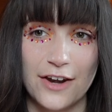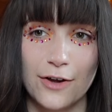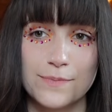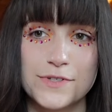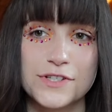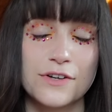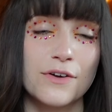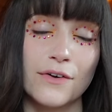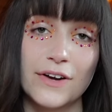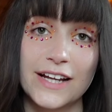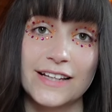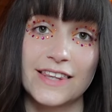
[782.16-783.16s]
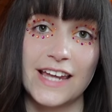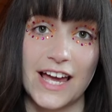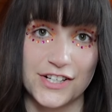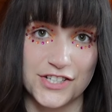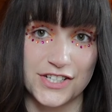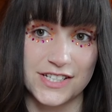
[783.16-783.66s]
and obscuring the
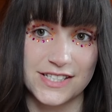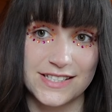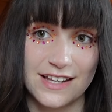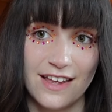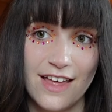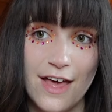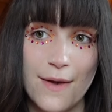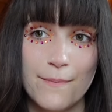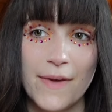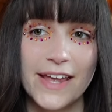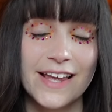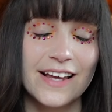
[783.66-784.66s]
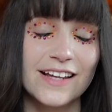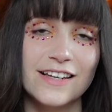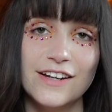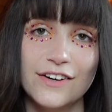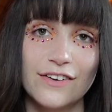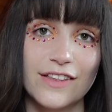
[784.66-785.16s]
edges, making it
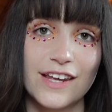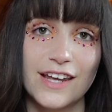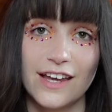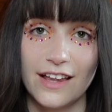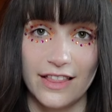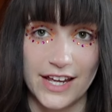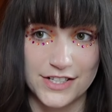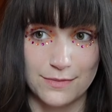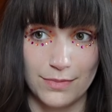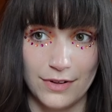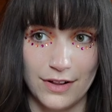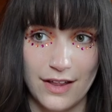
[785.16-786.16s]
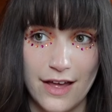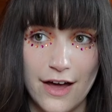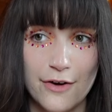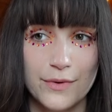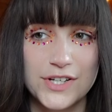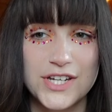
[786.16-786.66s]
nearly illegible,
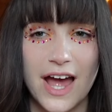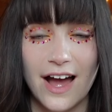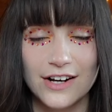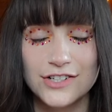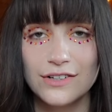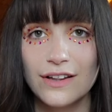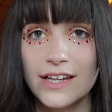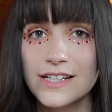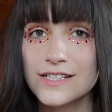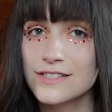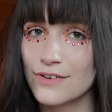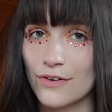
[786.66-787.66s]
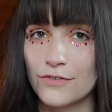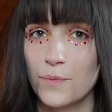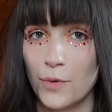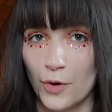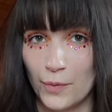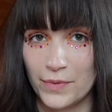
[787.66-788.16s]
which actually served a
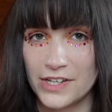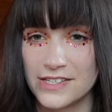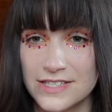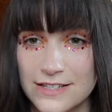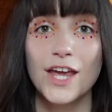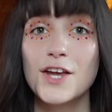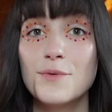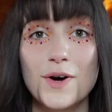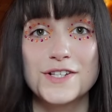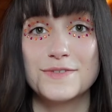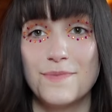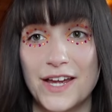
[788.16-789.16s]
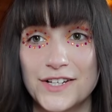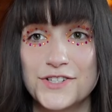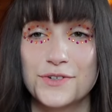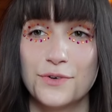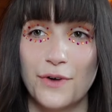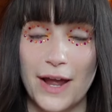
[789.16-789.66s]
purpose. It was meant
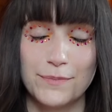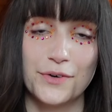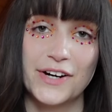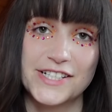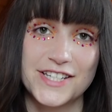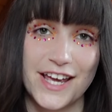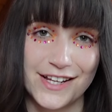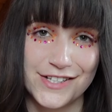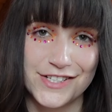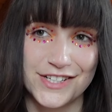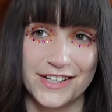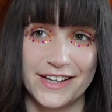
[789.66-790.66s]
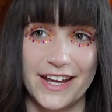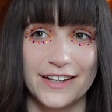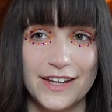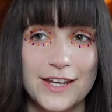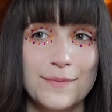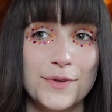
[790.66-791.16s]
to grab your attention
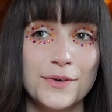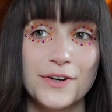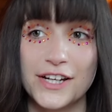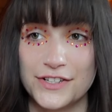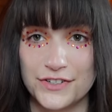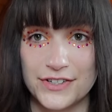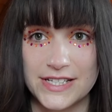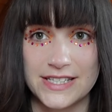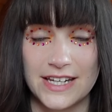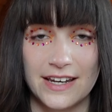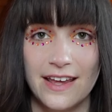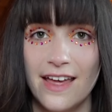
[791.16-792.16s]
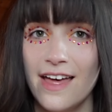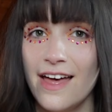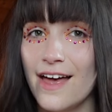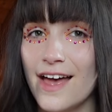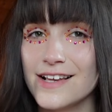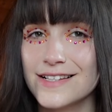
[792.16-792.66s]
and keep you interested,
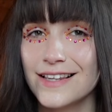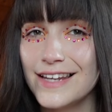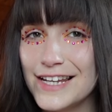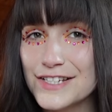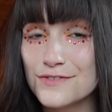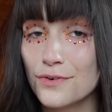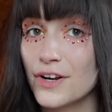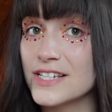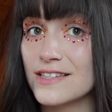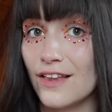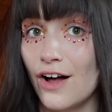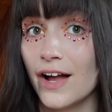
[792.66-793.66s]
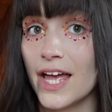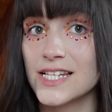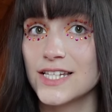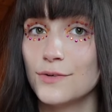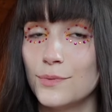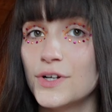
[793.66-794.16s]
at least for as long
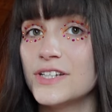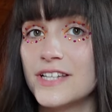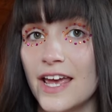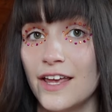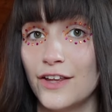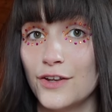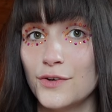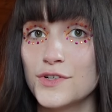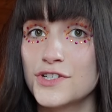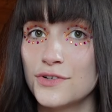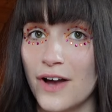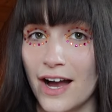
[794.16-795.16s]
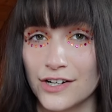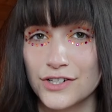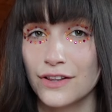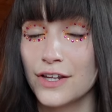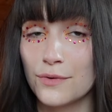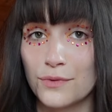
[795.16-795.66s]
as it would take you to
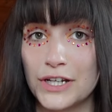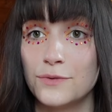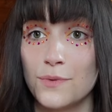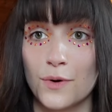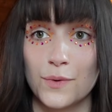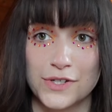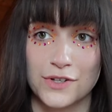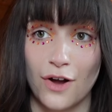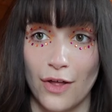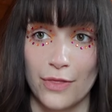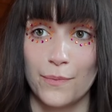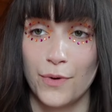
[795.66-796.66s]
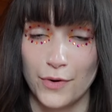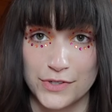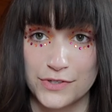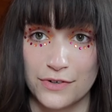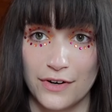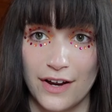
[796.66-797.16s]
actually read what was on the
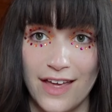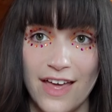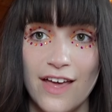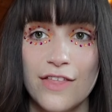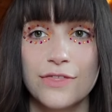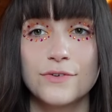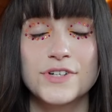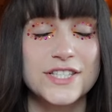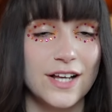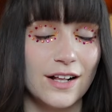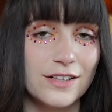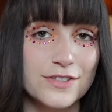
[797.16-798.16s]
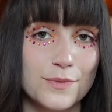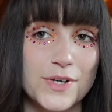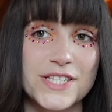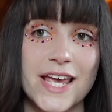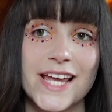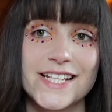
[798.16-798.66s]
poster. The result
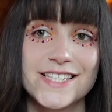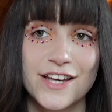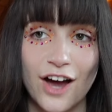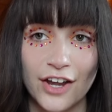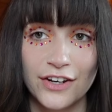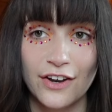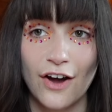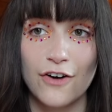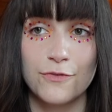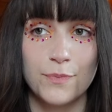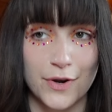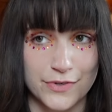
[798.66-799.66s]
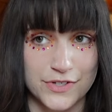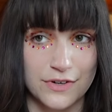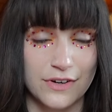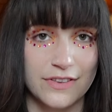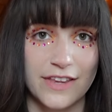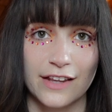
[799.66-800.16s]
was a ton of
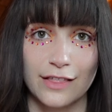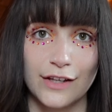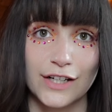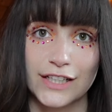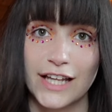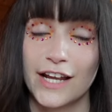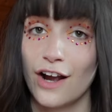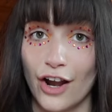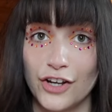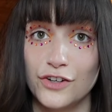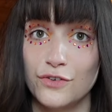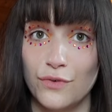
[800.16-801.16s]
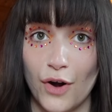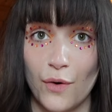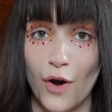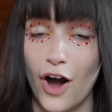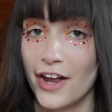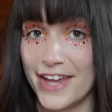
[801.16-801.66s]
posters that looked like Art
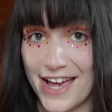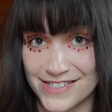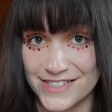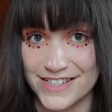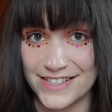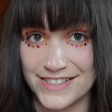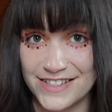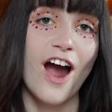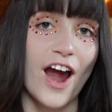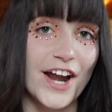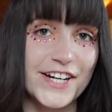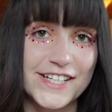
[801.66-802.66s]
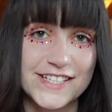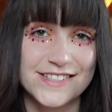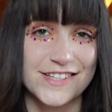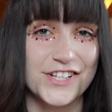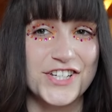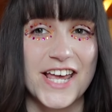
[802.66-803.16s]
Nouveau on acid.
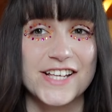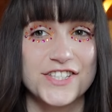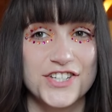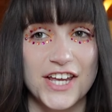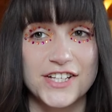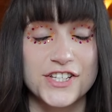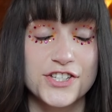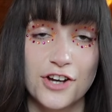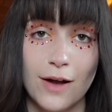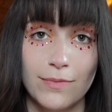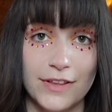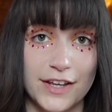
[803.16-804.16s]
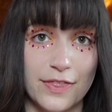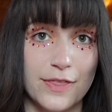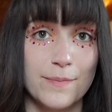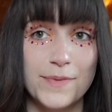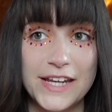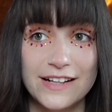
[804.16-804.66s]
Artists such as Janis Joplin,
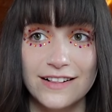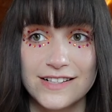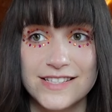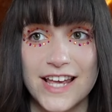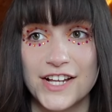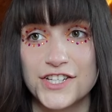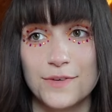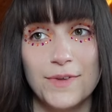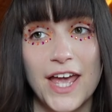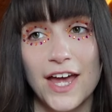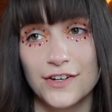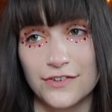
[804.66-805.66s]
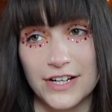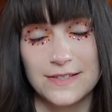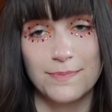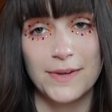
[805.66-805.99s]
the Beatles, and Jimi Hendrix